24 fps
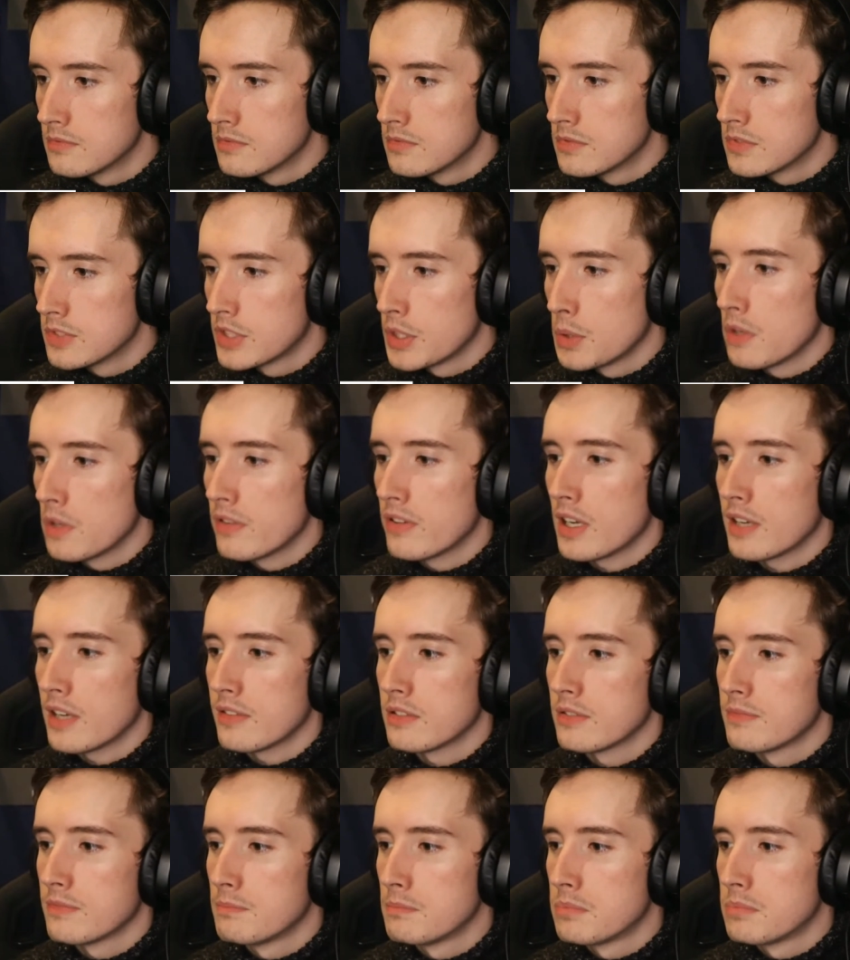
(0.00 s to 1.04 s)
Do you ever have
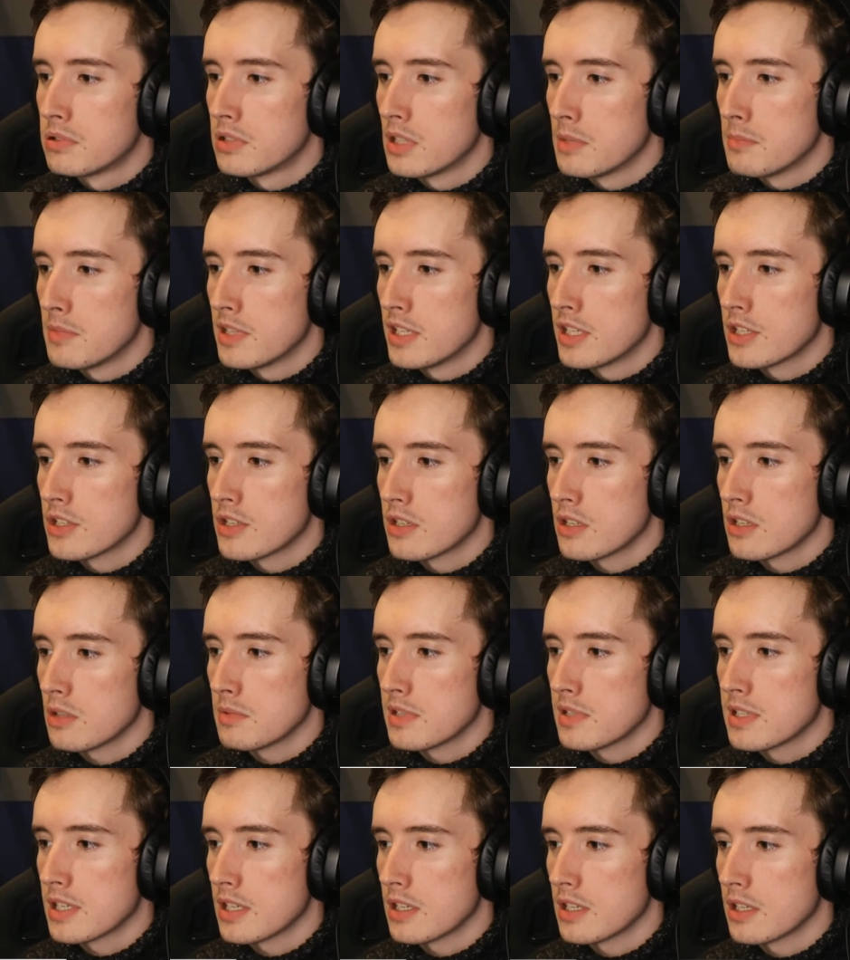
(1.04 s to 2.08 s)
a premonition you'll be
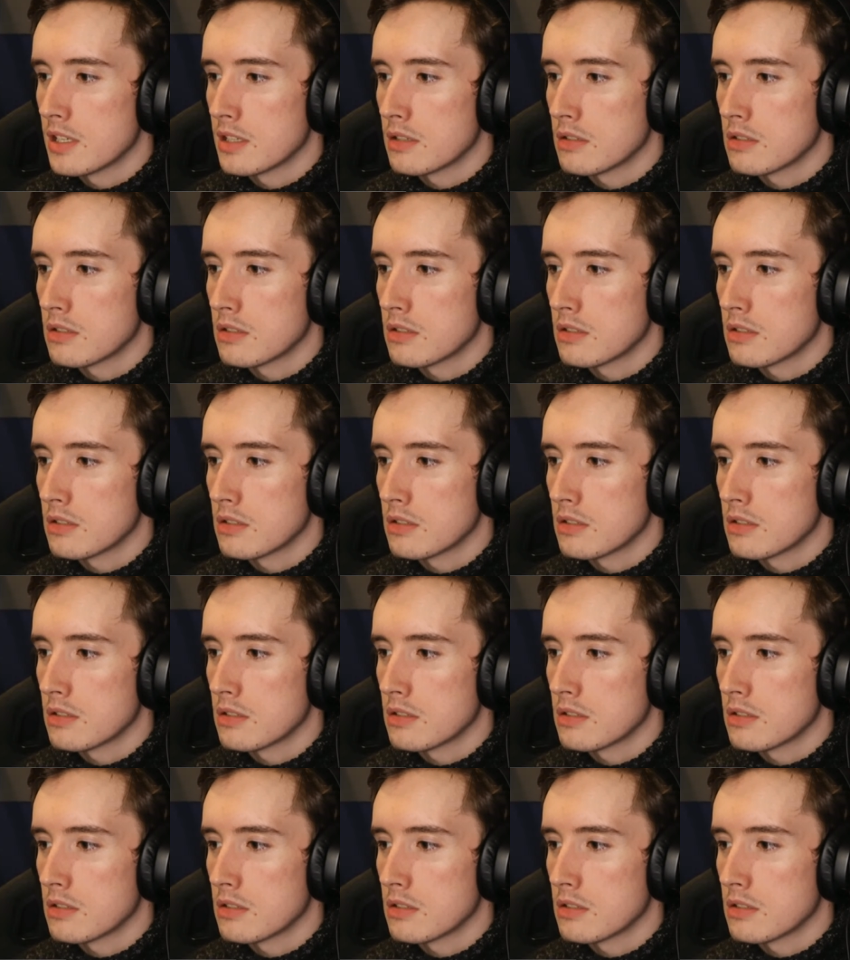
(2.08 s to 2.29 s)
sending out